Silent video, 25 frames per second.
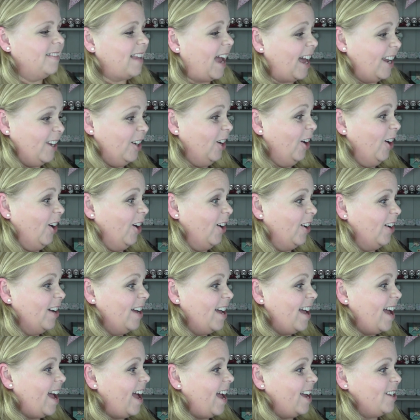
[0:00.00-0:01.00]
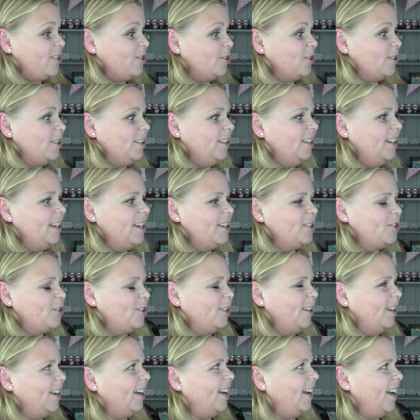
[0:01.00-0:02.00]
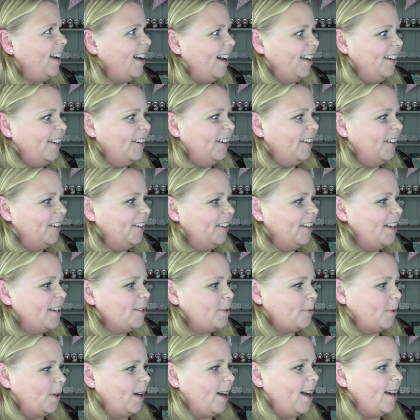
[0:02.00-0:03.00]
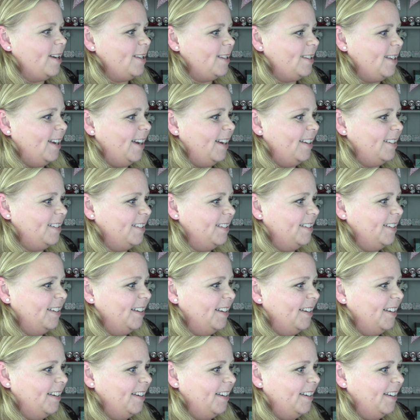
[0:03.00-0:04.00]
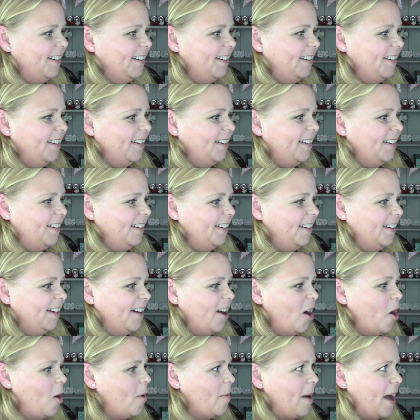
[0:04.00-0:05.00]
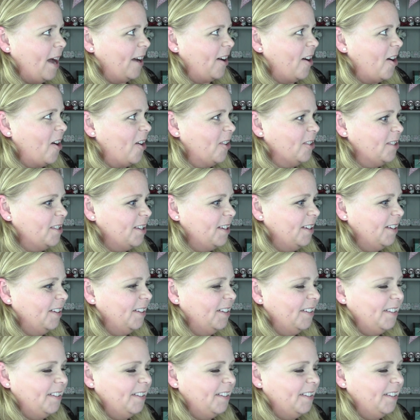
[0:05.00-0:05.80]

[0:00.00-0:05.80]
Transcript: I know, I just literally, I know, that's what I said. Oh my God.